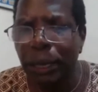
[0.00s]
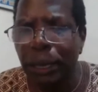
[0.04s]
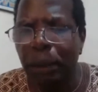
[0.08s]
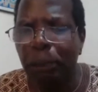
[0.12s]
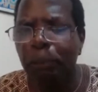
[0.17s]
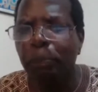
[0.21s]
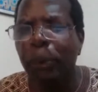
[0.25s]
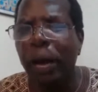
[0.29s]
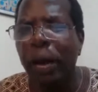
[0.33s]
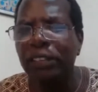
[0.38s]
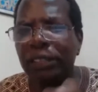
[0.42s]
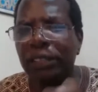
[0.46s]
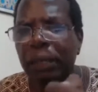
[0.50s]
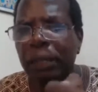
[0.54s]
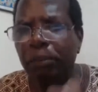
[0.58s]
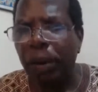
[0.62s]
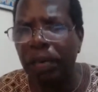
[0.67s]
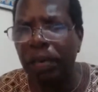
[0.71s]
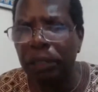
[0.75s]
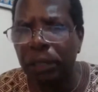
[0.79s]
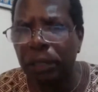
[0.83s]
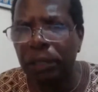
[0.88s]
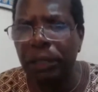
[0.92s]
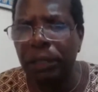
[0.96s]
pass the
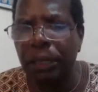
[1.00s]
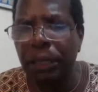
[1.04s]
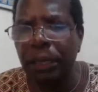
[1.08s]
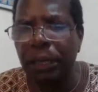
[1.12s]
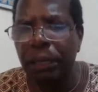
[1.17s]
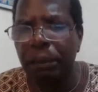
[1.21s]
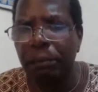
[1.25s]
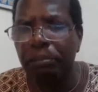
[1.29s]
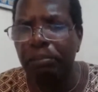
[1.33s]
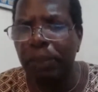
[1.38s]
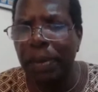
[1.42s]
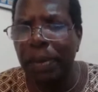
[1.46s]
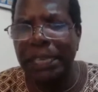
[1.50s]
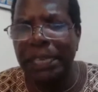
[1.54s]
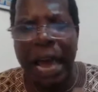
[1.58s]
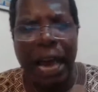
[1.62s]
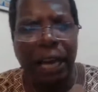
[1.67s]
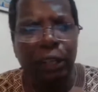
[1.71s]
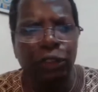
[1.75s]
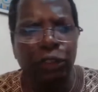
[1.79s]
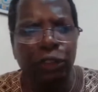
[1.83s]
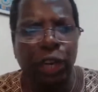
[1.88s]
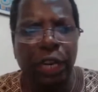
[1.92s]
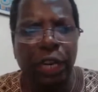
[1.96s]
button, but
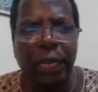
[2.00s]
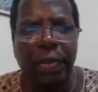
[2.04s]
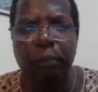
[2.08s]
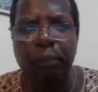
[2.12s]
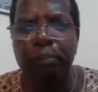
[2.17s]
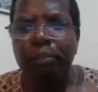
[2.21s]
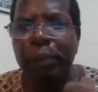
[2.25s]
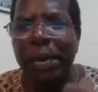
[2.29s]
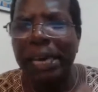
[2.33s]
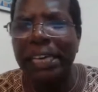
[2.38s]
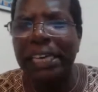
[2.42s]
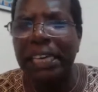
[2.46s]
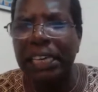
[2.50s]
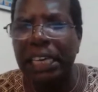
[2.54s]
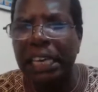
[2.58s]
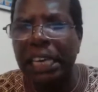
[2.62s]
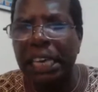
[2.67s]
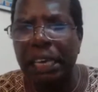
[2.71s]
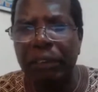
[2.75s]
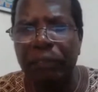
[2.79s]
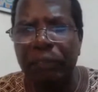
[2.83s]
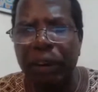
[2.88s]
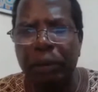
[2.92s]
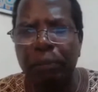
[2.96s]
actually make it
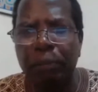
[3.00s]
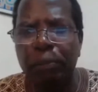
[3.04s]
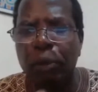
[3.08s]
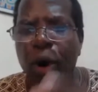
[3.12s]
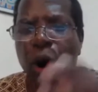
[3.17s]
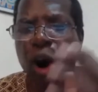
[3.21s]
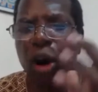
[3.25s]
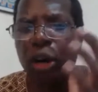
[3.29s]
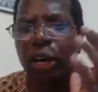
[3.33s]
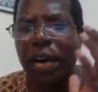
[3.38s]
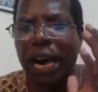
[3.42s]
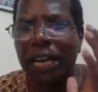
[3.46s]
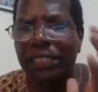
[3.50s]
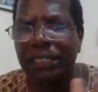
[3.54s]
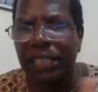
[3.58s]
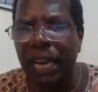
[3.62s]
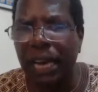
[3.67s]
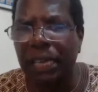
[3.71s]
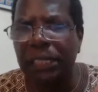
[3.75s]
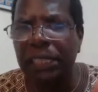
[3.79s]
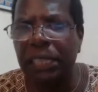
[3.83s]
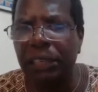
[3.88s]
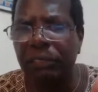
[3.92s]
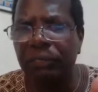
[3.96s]
even more
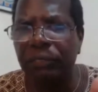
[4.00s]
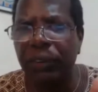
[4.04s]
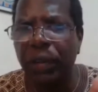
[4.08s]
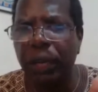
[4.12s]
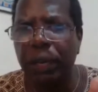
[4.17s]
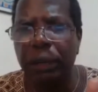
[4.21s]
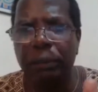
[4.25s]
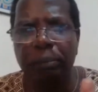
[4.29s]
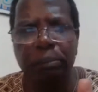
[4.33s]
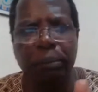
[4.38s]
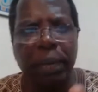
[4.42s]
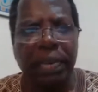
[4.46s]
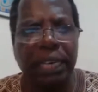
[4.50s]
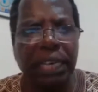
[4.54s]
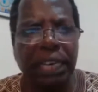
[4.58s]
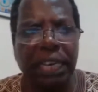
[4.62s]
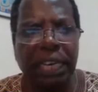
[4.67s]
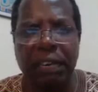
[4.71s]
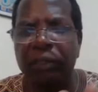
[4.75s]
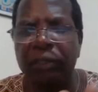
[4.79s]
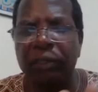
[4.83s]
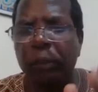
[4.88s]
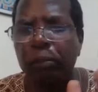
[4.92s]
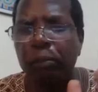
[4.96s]
attractive, make it
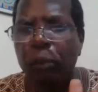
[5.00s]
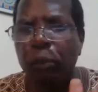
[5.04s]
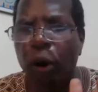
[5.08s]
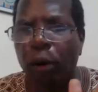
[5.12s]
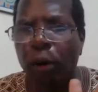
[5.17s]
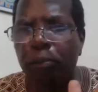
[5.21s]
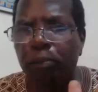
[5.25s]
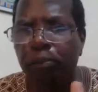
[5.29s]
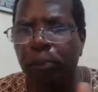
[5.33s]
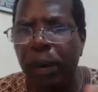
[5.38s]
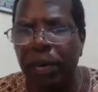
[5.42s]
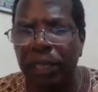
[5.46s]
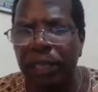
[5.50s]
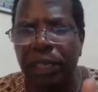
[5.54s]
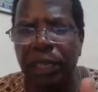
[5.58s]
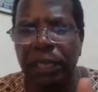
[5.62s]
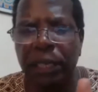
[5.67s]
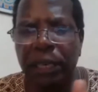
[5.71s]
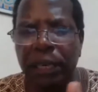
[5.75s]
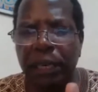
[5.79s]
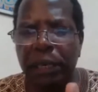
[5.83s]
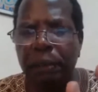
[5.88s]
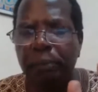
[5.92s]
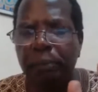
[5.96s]
even more
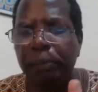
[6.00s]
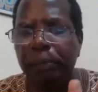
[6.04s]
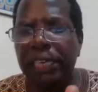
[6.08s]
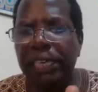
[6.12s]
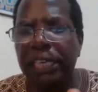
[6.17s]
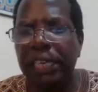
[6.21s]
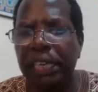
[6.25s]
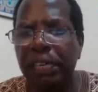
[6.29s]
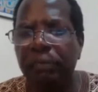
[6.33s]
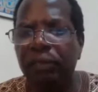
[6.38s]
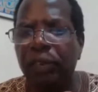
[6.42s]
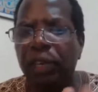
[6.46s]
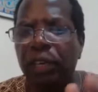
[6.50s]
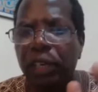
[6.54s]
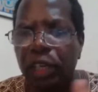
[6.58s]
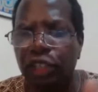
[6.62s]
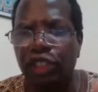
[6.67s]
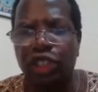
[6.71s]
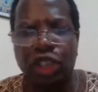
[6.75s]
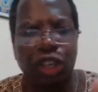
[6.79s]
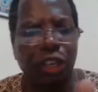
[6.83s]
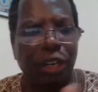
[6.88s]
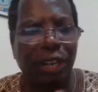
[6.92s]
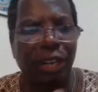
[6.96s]
better, make it even
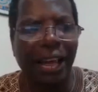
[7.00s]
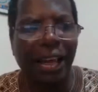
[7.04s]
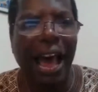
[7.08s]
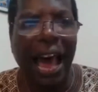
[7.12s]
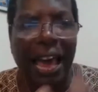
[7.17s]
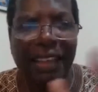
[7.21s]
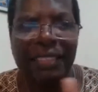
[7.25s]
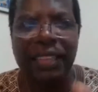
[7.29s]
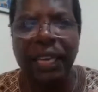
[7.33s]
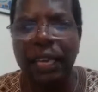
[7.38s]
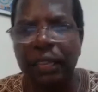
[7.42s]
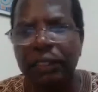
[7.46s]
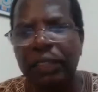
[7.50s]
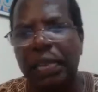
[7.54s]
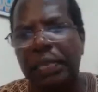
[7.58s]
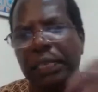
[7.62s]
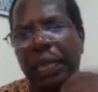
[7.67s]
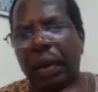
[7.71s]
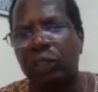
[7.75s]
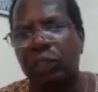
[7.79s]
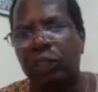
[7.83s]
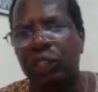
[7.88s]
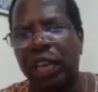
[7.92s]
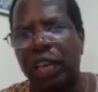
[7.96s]
richer? I think
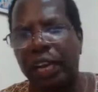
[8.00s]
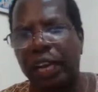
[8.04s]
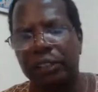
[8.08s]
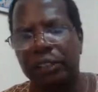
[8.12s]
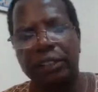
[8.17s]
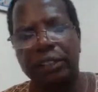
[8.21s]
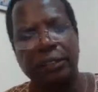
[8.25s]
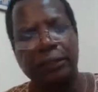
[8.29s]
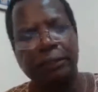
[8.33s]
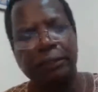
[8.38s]
that's our challenge.